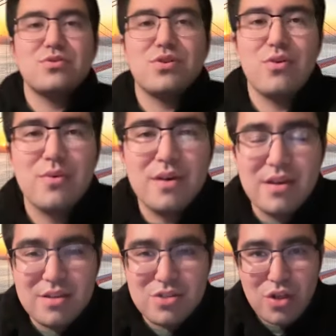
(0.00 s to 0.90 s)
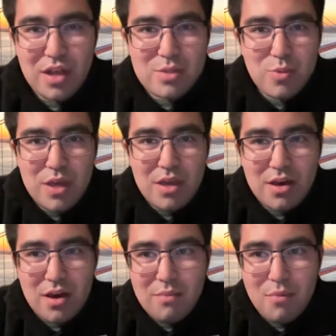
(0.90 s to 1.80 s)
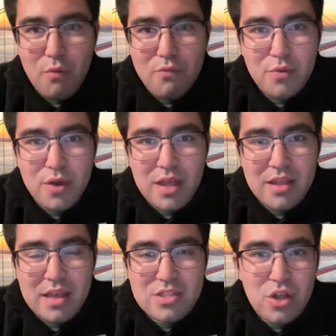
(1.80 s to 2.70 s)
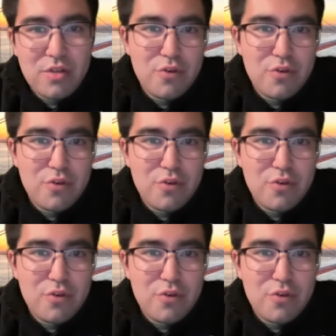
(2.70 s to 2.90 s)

So so next week, um, hopefully we get a guest on.